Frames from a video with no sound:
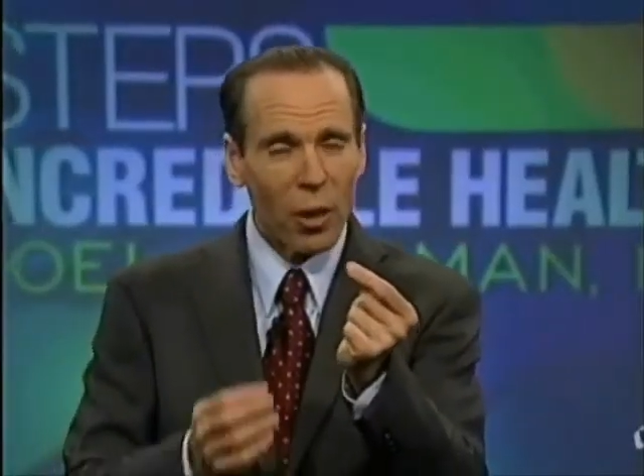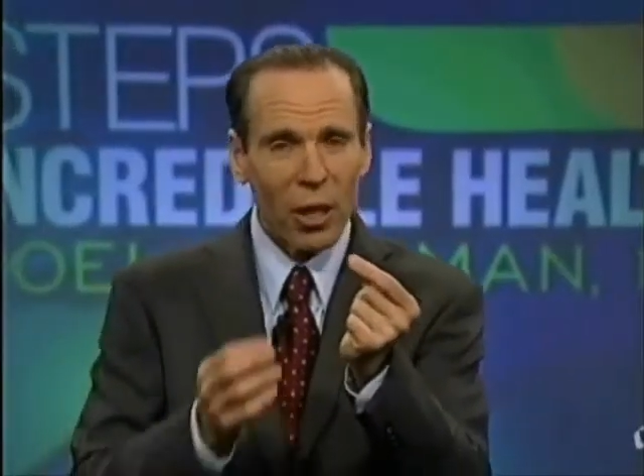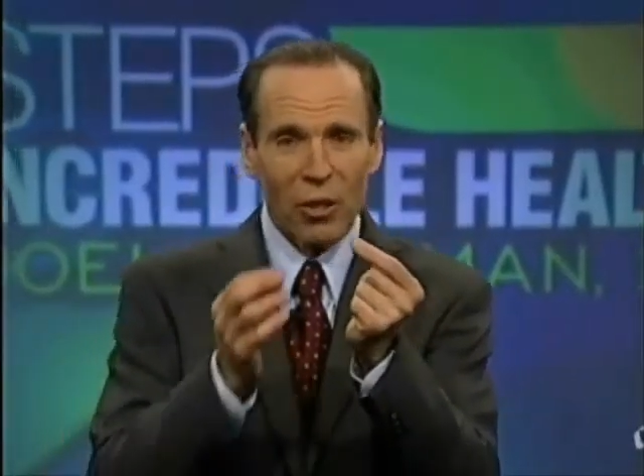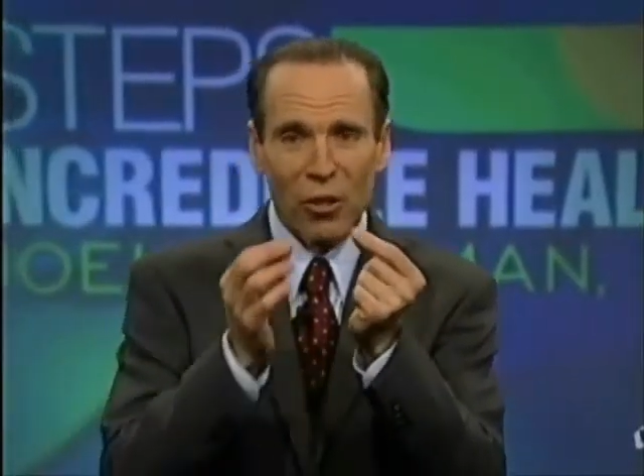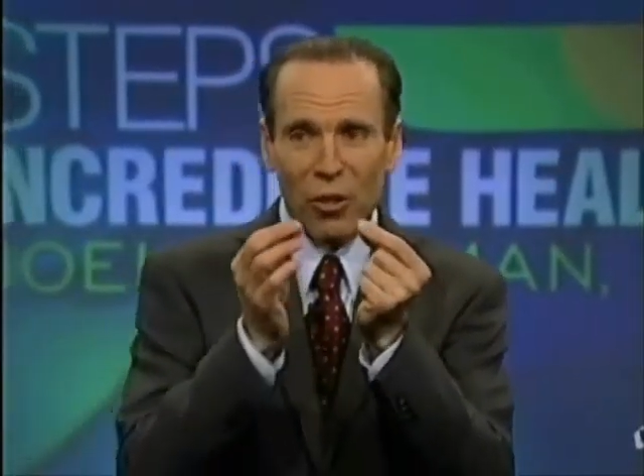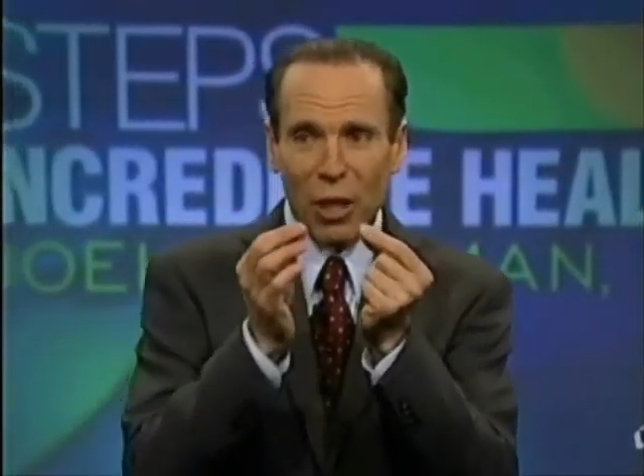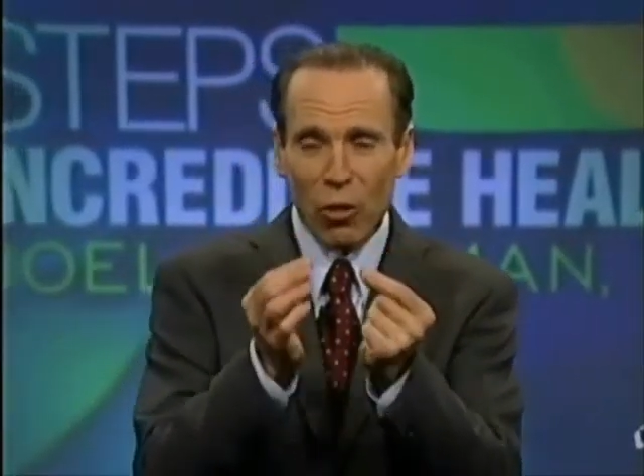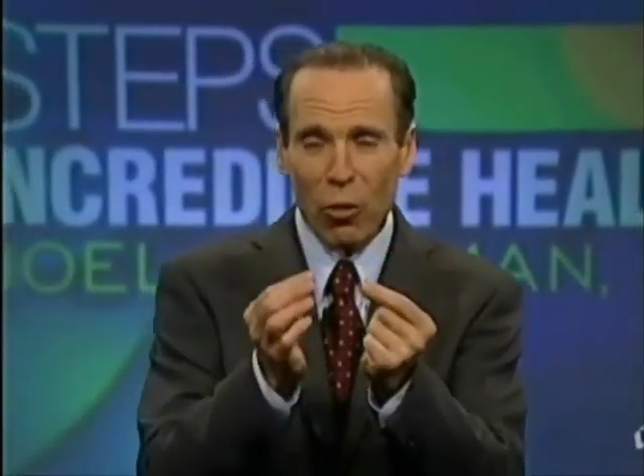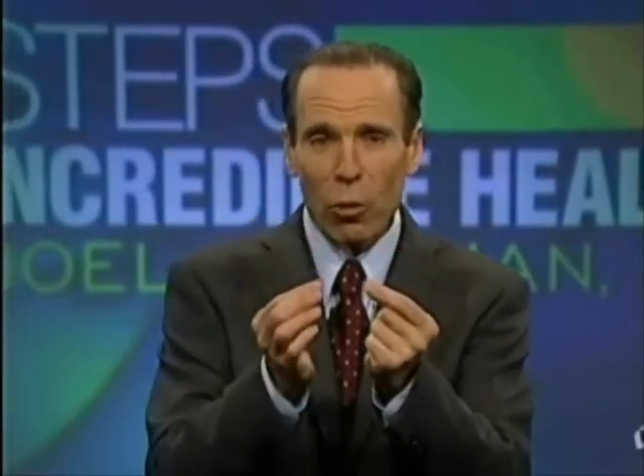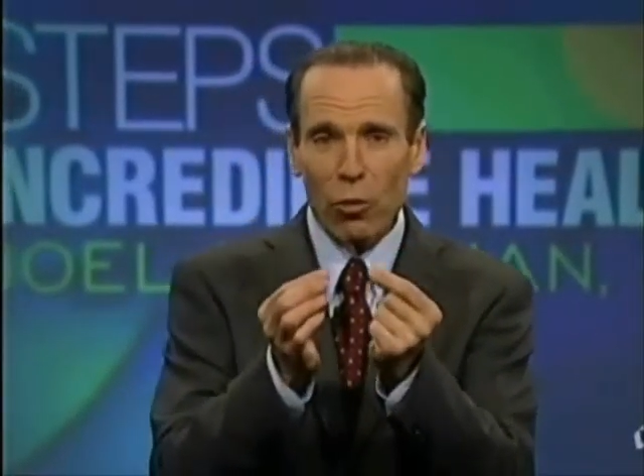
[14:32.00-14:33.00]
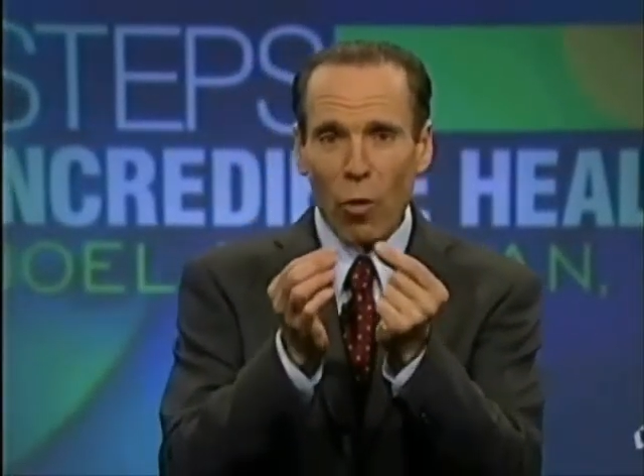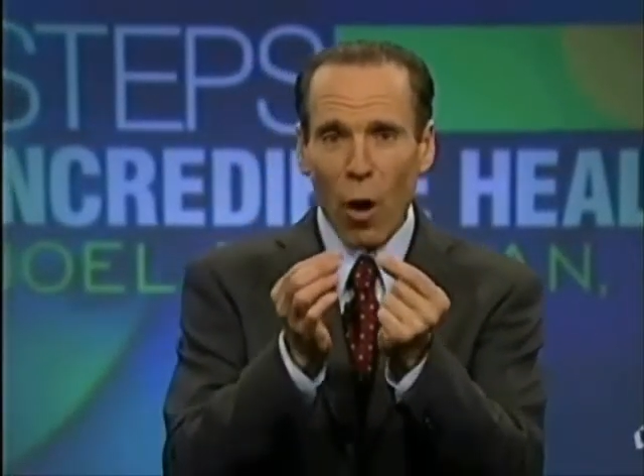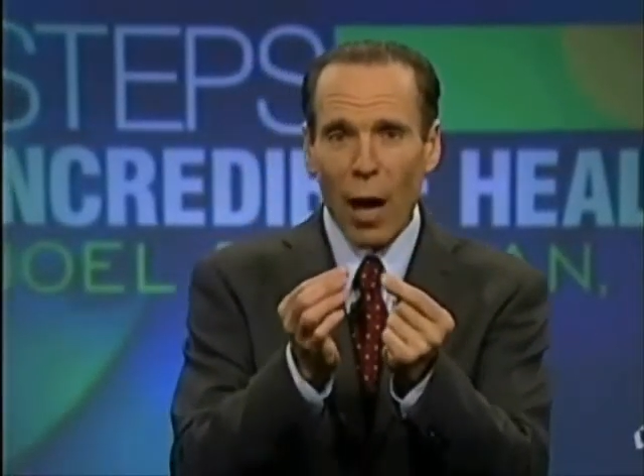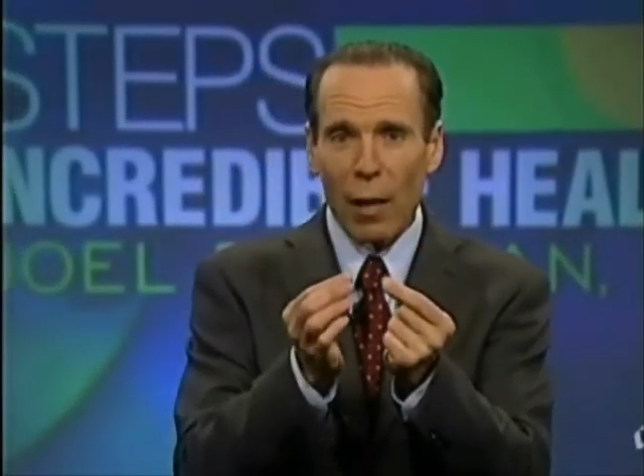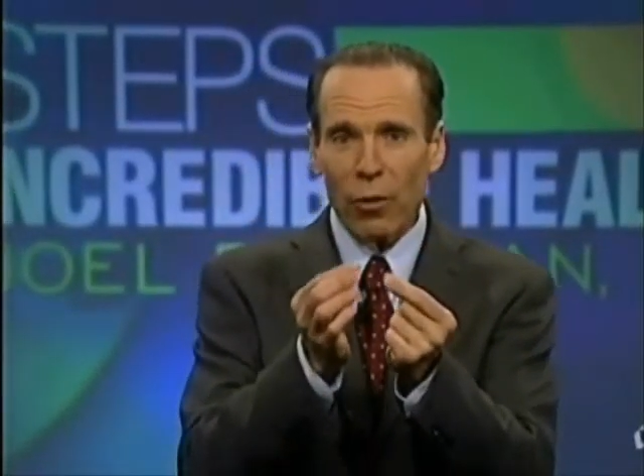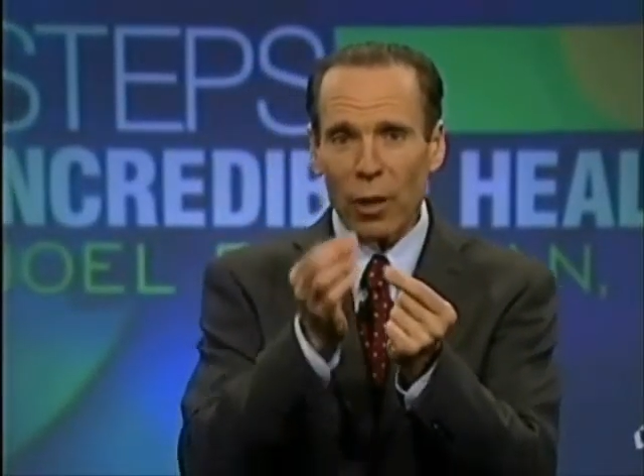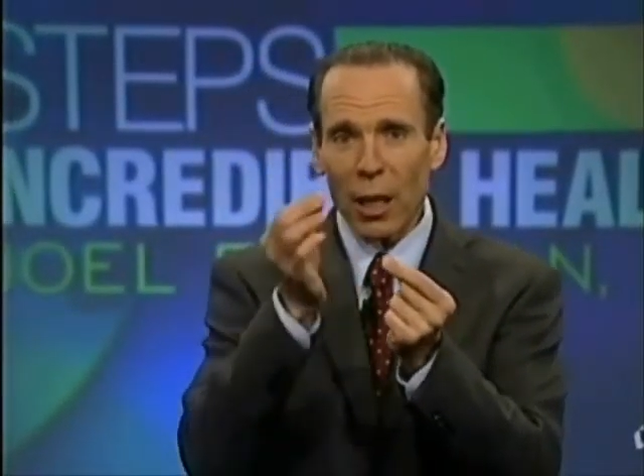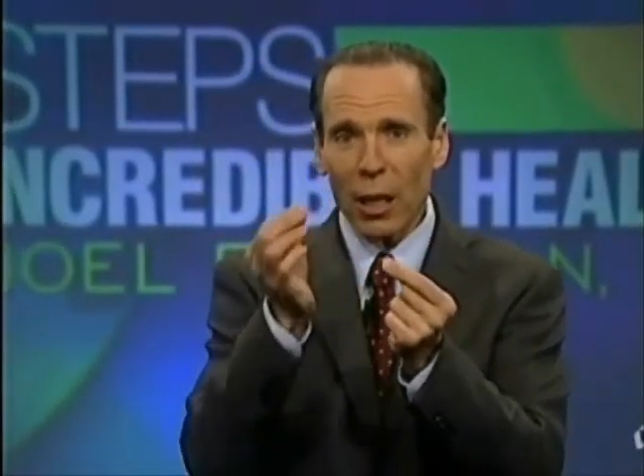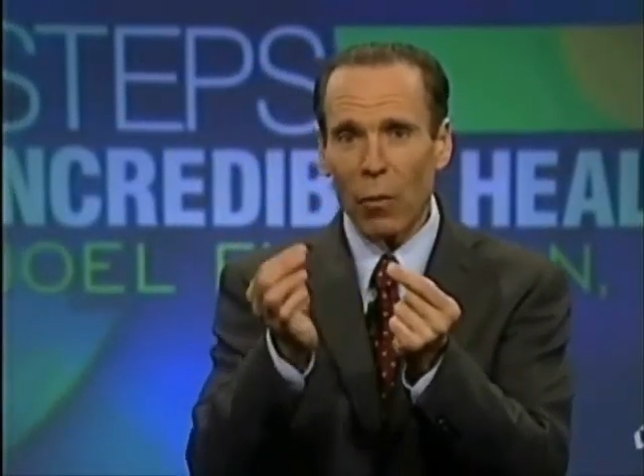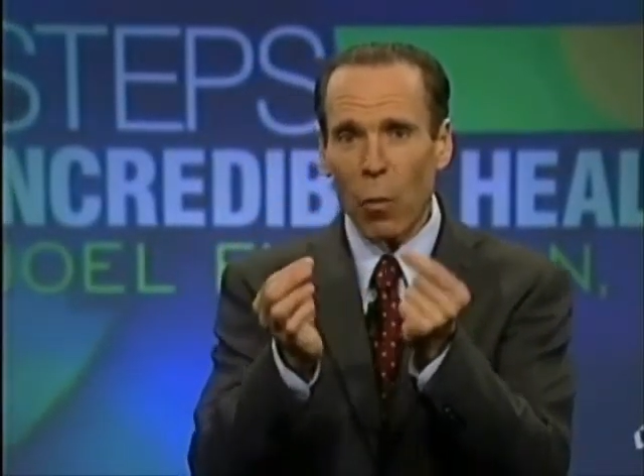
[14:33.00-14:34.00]
with the instinctual drives
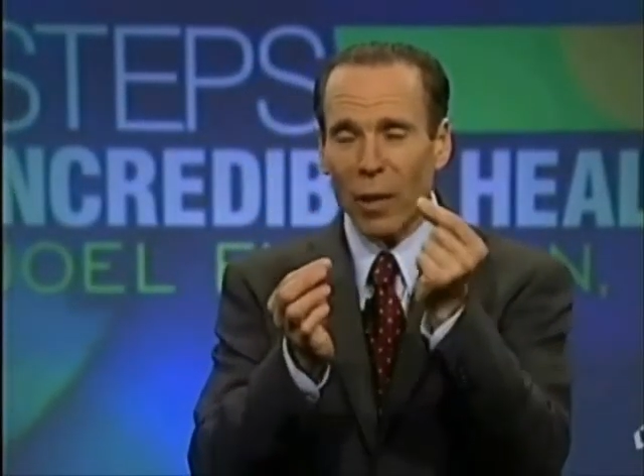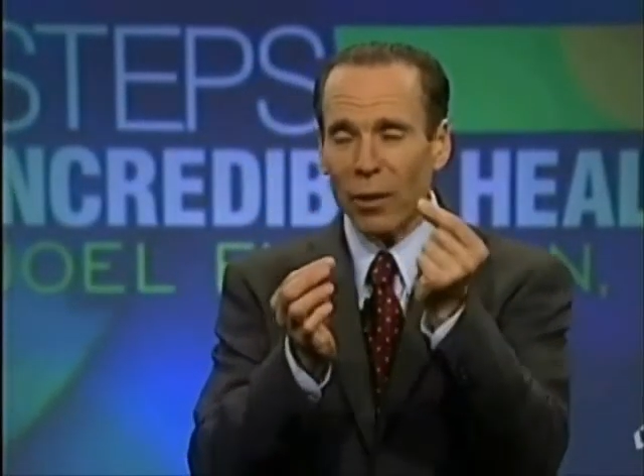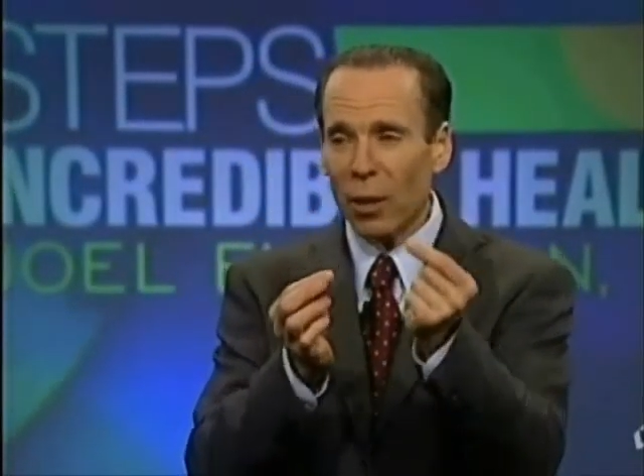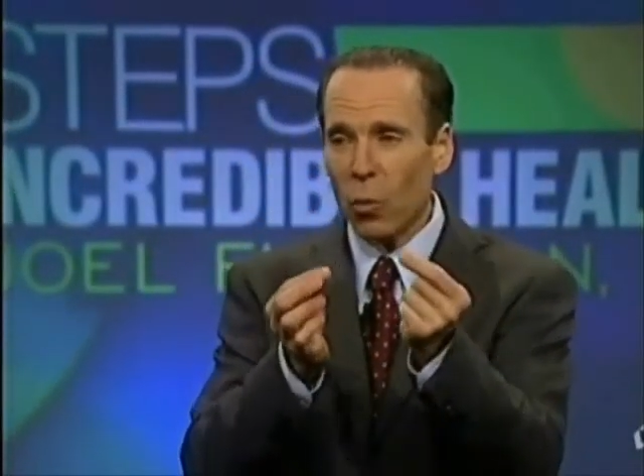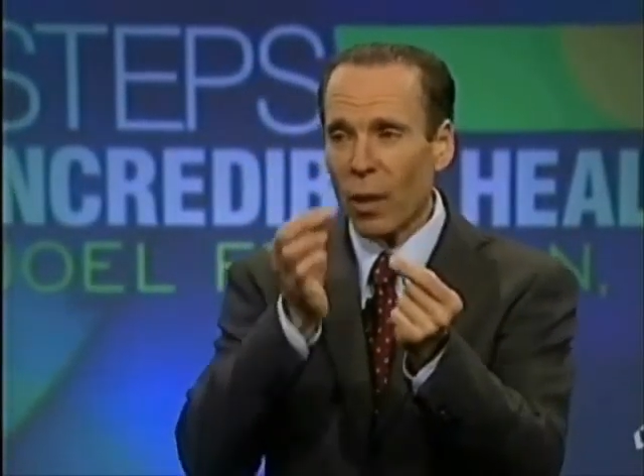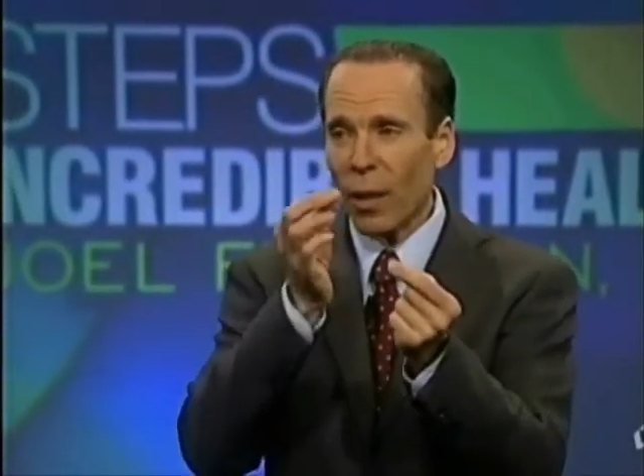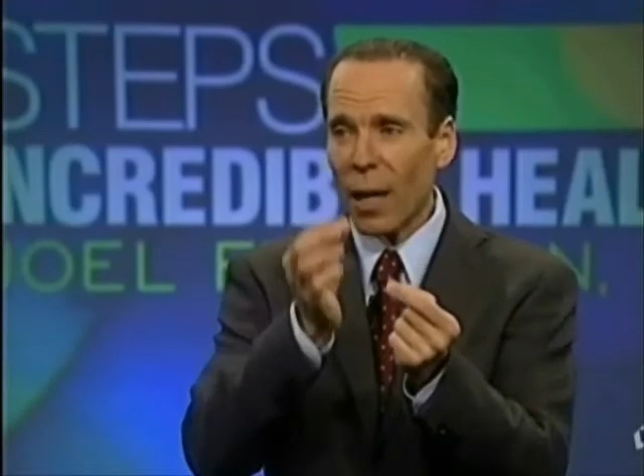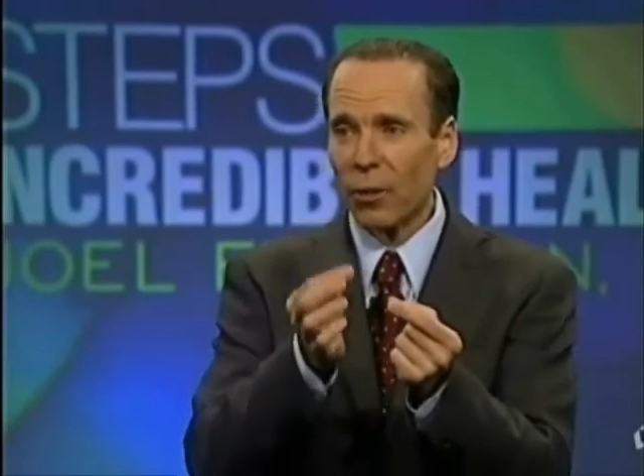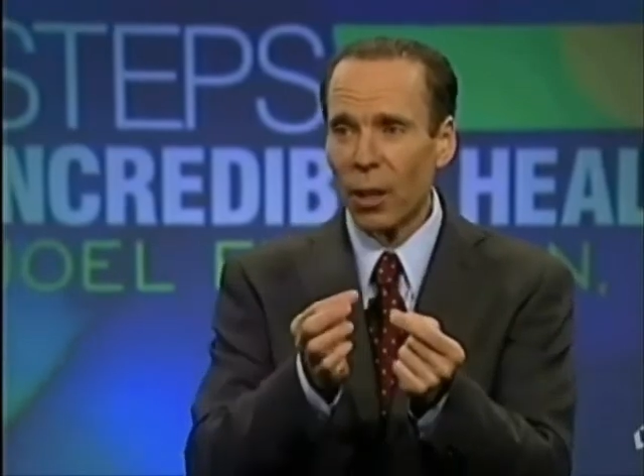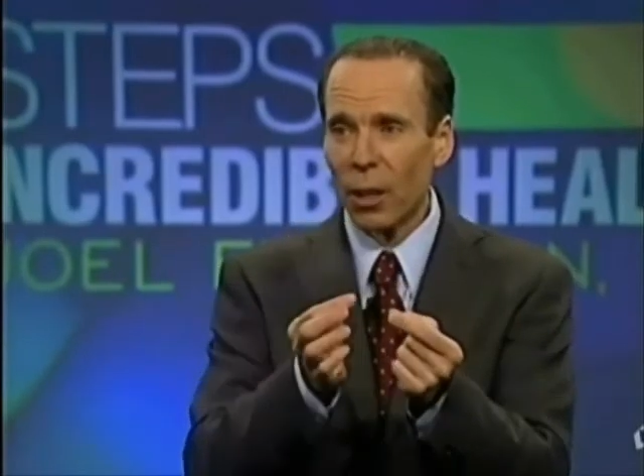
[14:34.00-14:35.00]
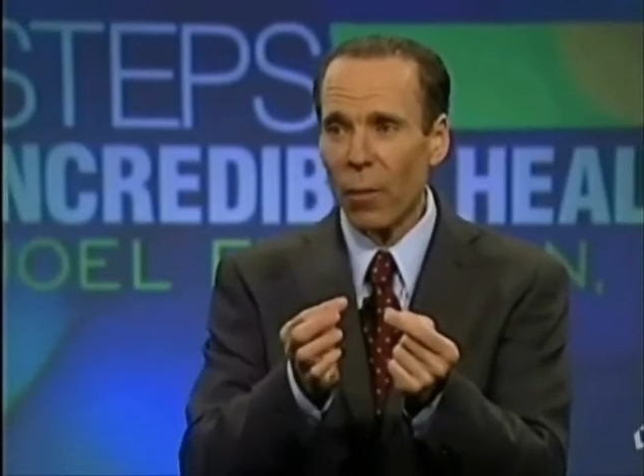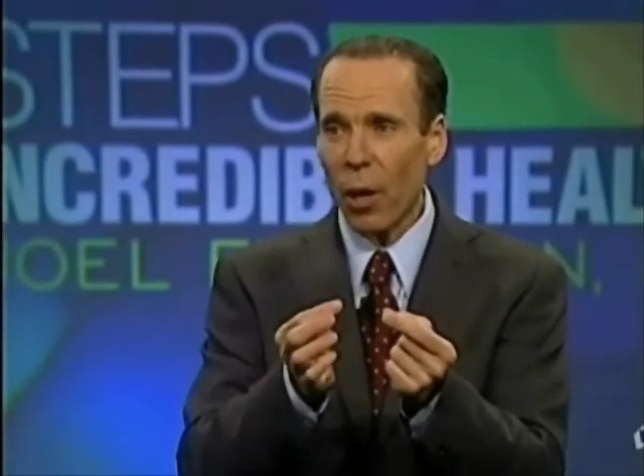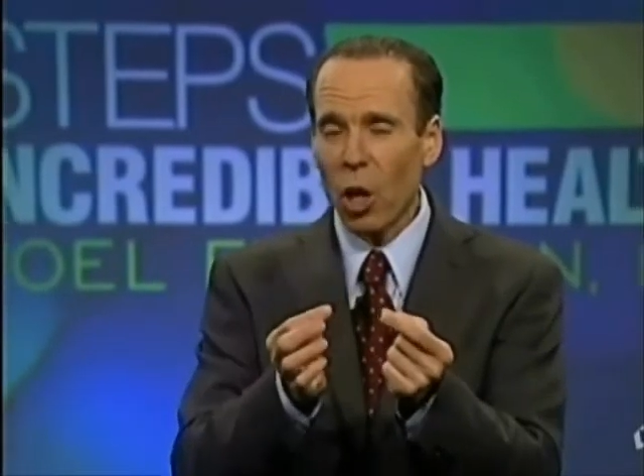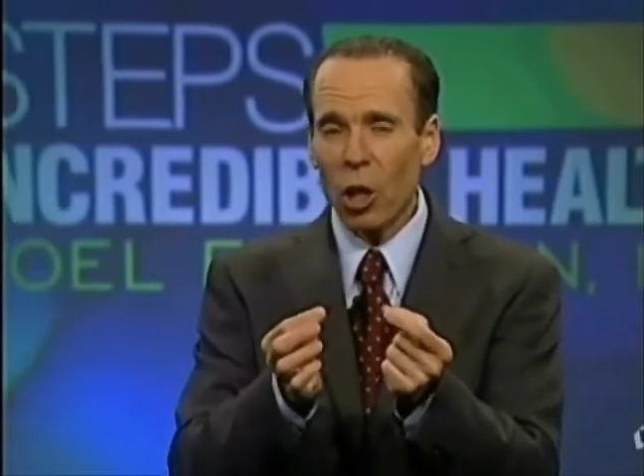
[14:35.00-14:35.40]
to eat, of when to eat and when not to eat,